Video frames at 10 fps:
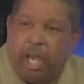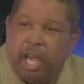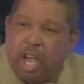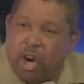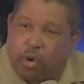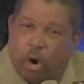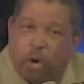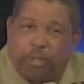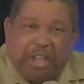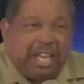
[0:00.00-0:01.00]

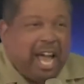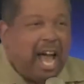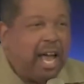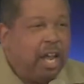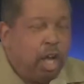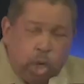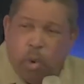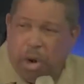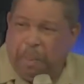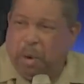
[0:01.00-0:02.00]
growth in God. You want
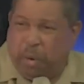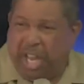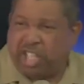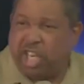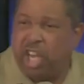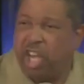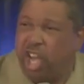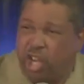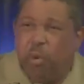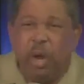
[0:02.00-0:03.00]
to be rich?
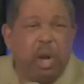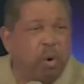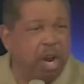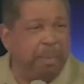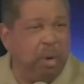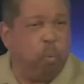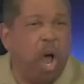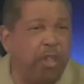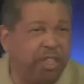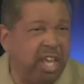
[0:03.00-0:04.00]
You really want to be
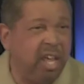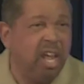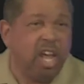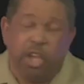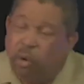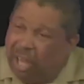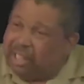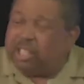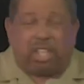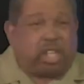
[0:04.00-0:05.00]
wealthy? You
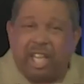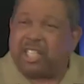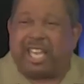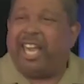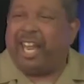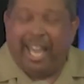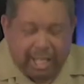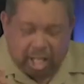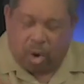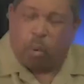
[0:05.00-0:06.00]
just get into
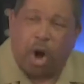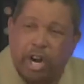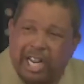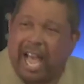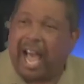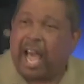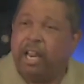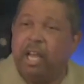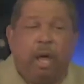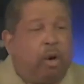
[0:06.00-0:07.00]
the Word of God.
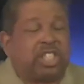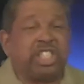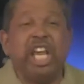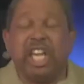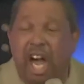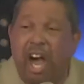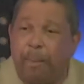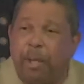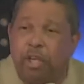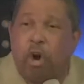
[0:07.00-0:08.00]
Seek up
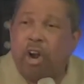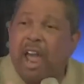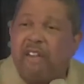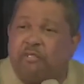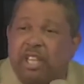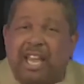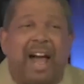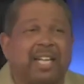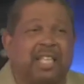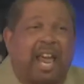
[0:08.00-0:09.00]
your life with
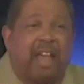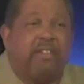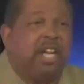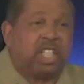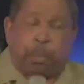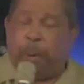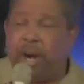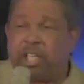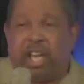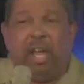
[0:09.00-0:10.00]
God's life.
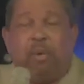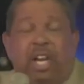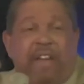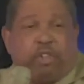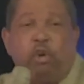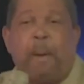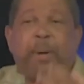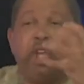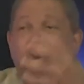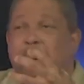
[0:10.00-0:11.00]
Spiritually, He will lift you up and
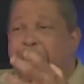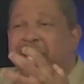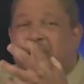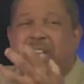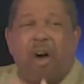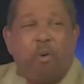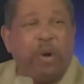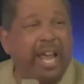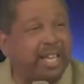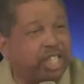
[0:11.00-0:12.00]
you will be so
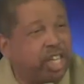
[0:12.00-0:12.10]
rich